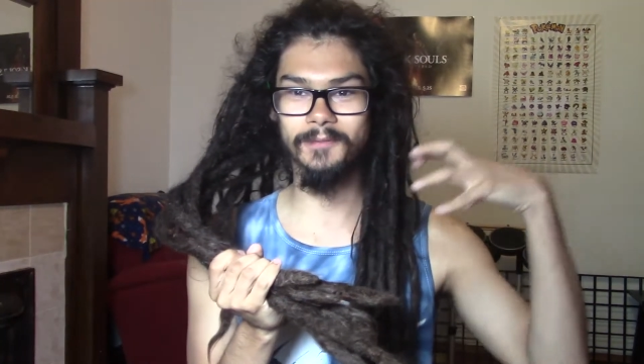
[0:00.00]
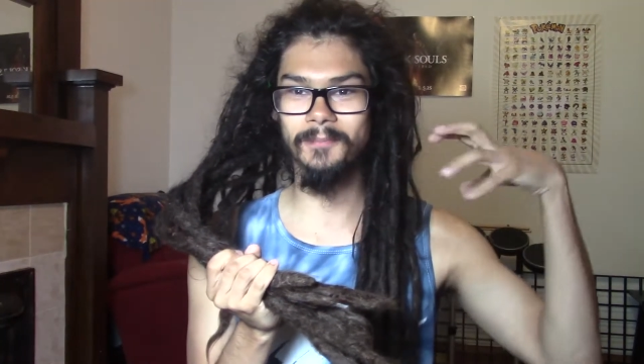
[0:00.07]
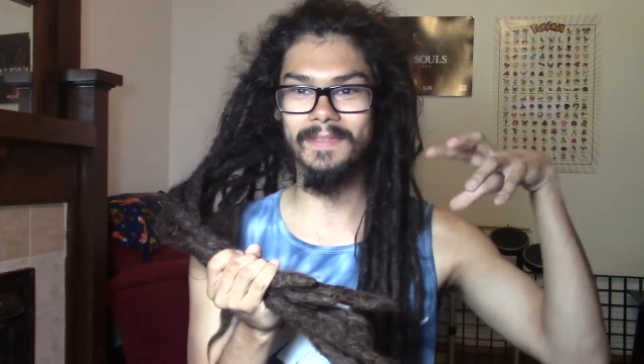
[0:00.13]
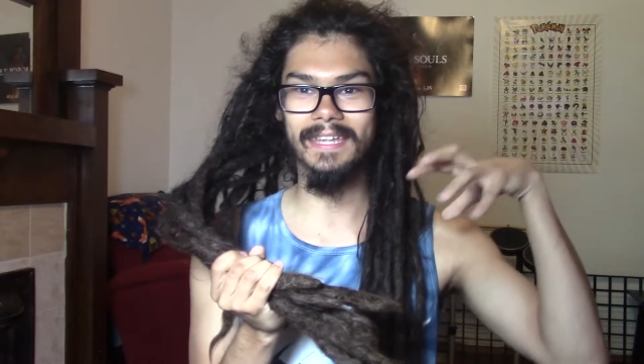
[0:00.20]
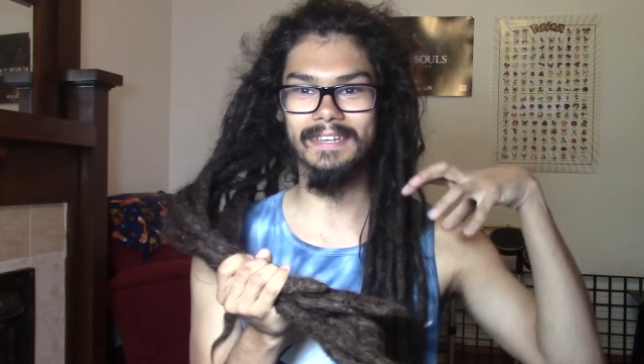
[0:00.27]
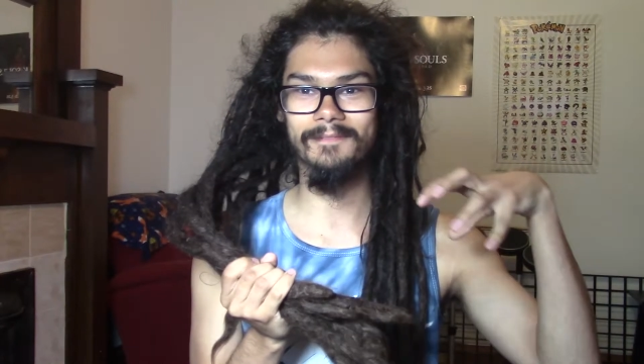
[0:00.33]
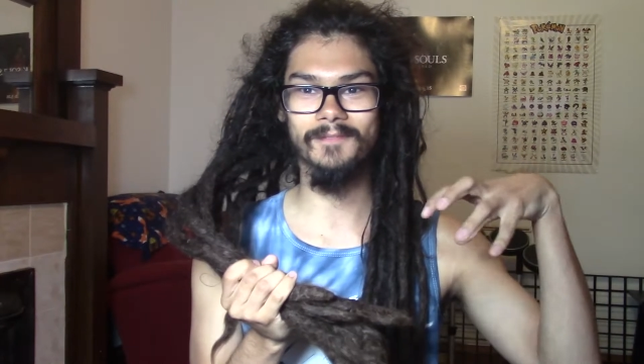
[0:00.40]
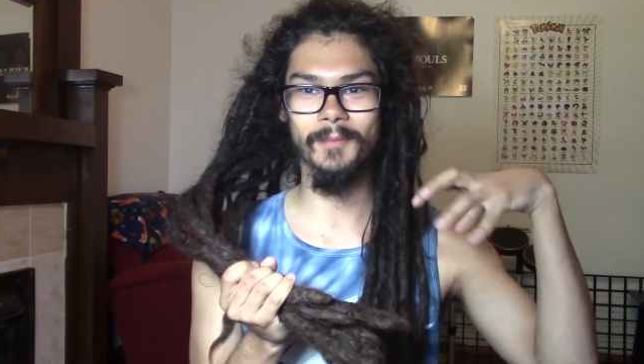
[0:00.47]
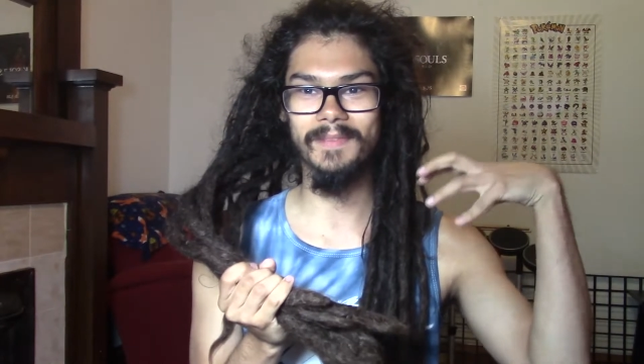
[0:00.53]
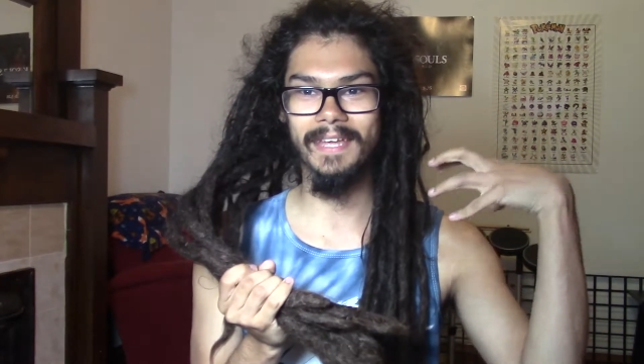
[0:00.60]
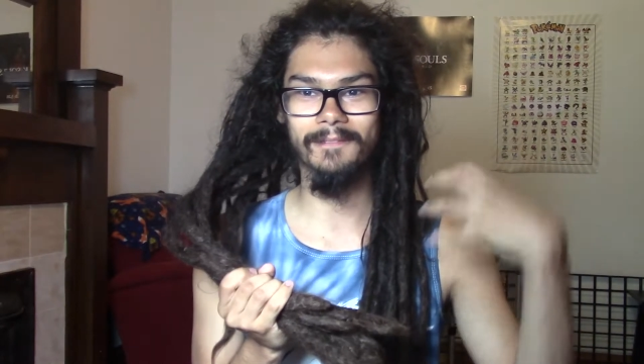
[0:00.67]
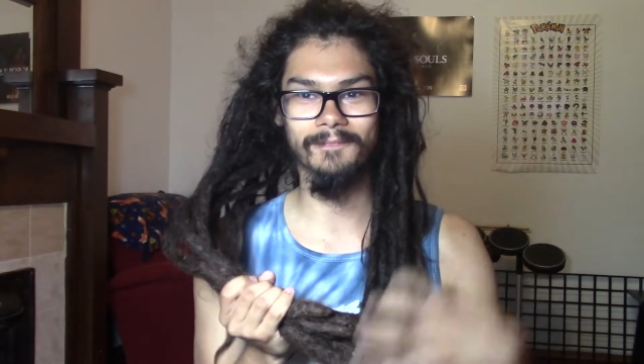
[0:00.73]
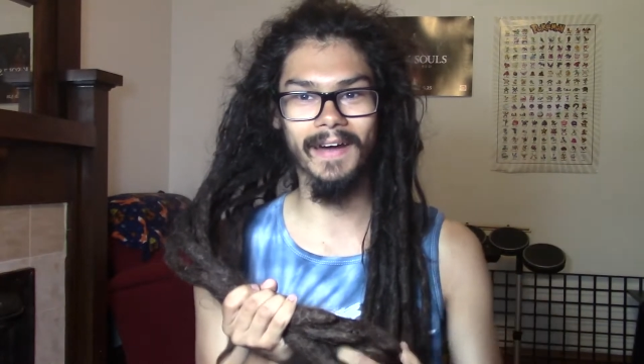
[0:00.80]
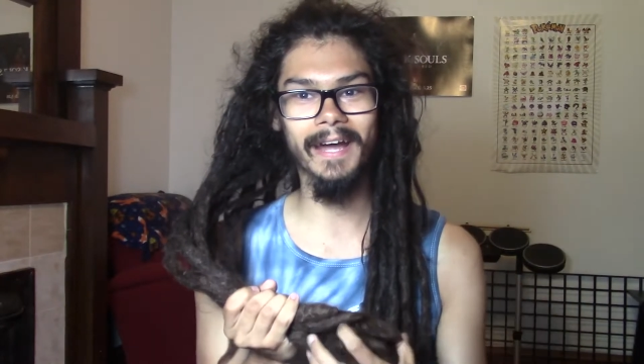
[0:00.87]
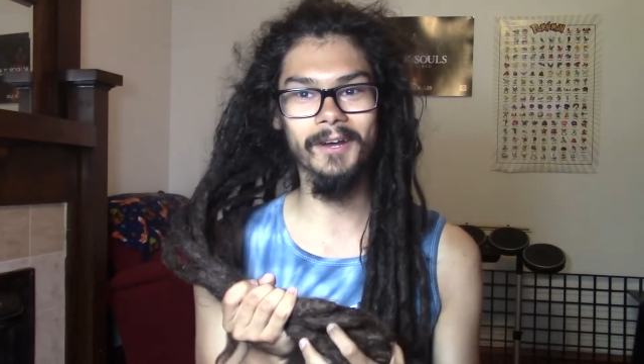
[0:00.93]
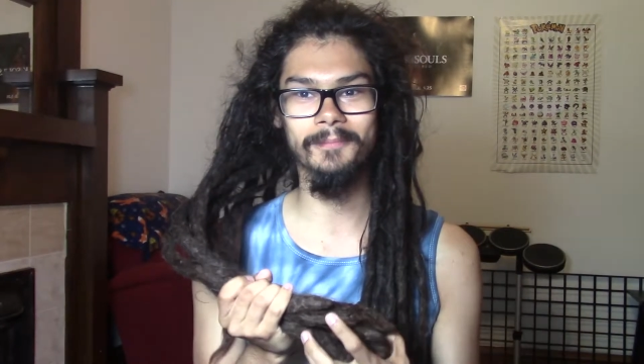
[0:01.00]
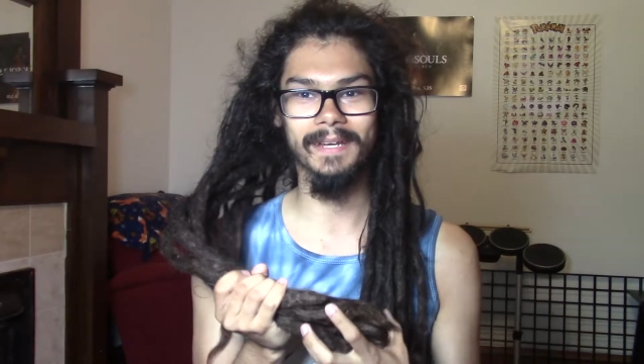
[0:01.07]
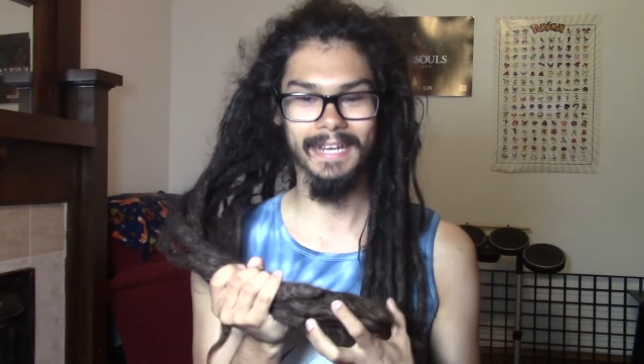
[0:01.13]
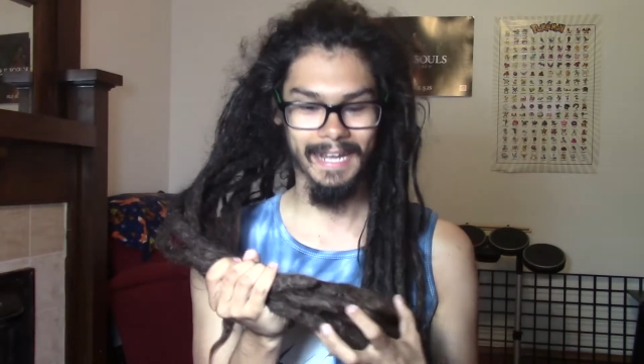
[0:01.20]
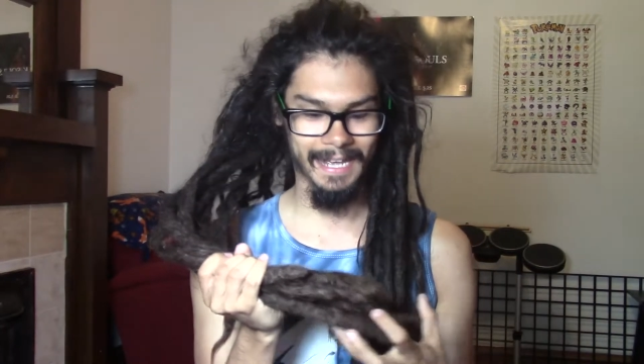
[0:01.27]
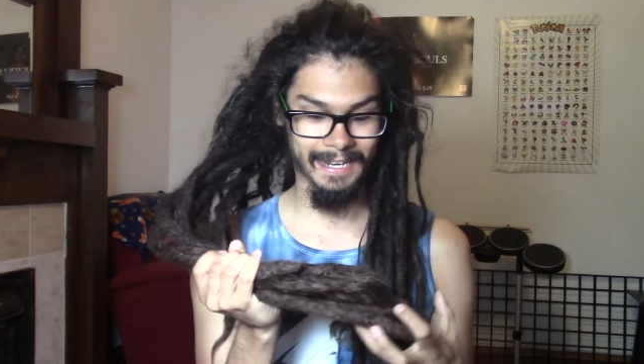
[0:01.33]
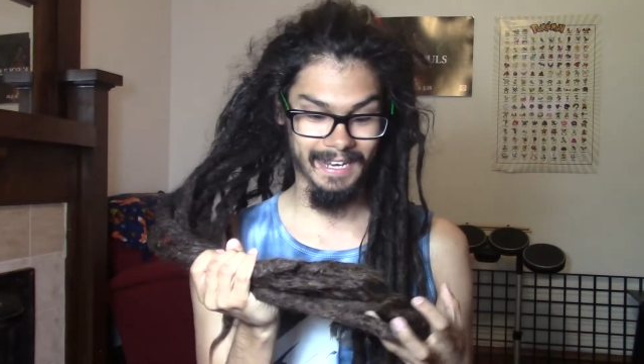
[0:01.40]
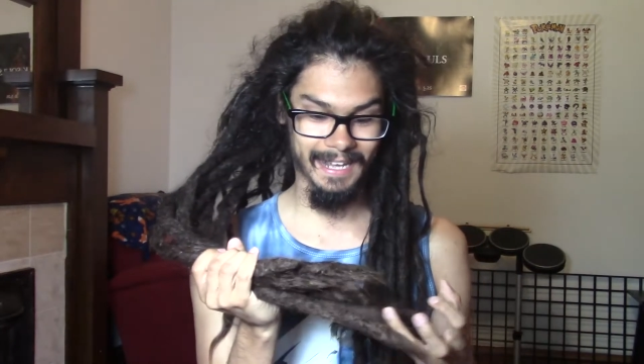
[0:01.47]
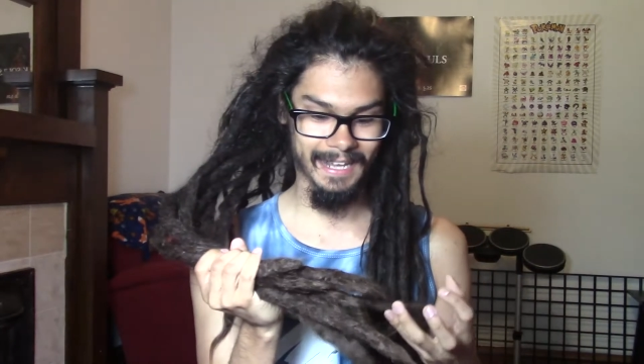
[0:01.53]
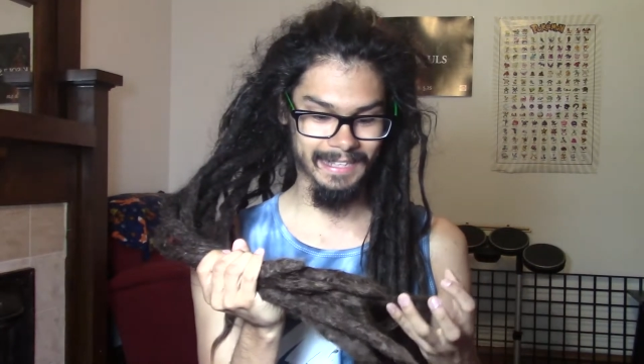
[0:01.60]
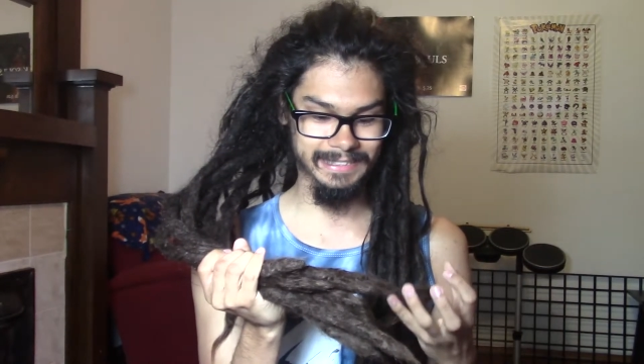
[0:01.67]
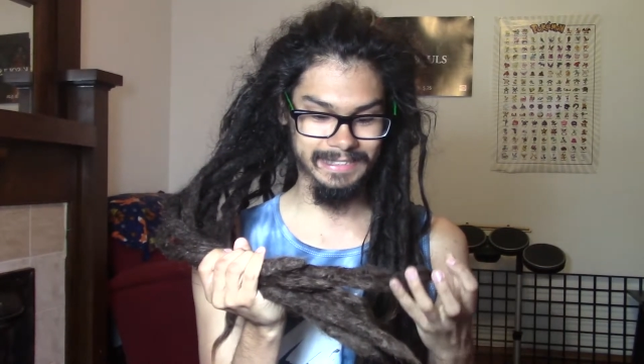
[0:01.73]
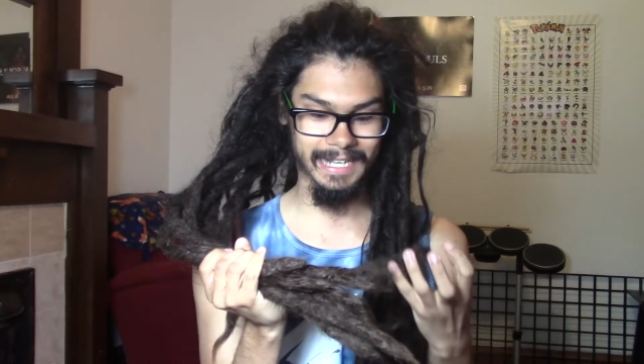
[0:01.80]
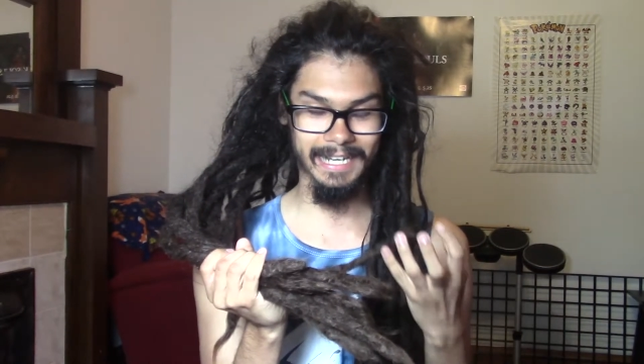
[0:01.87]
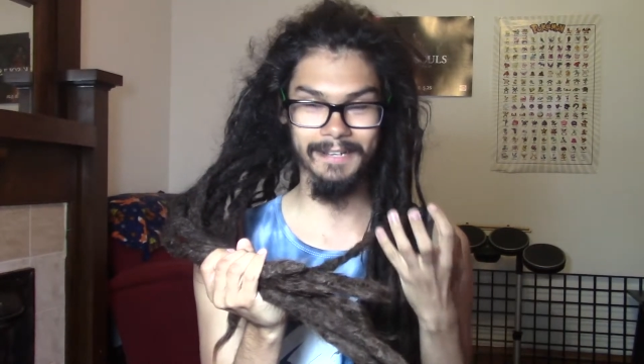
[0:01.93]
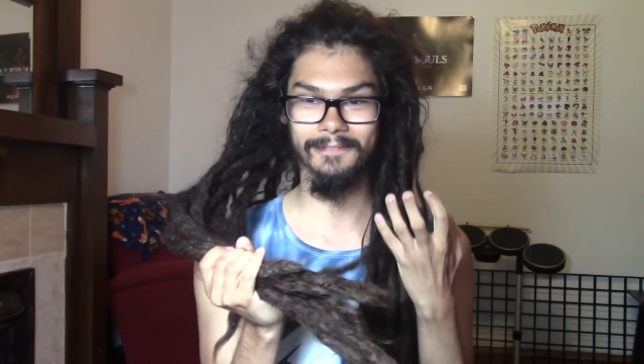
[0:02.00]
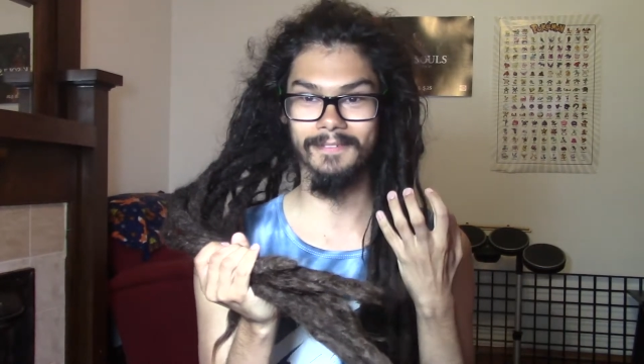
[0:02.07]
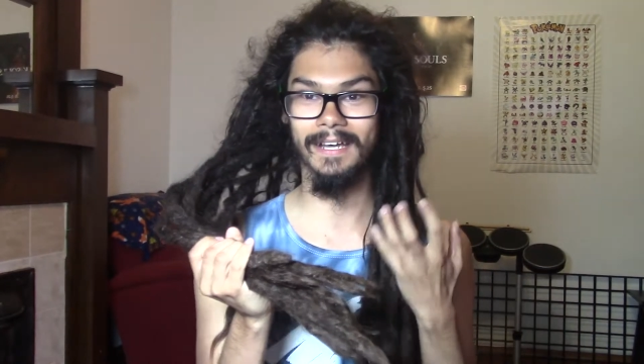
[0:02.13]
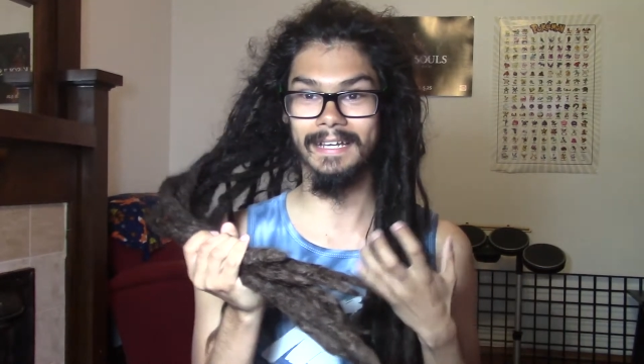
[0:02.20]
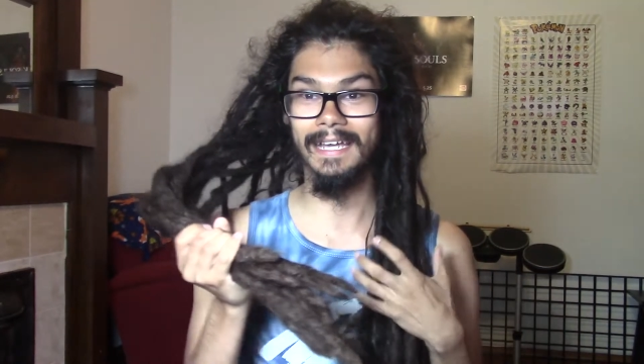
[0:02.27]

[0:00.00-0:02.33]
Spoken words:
from the environment, and it's kind of,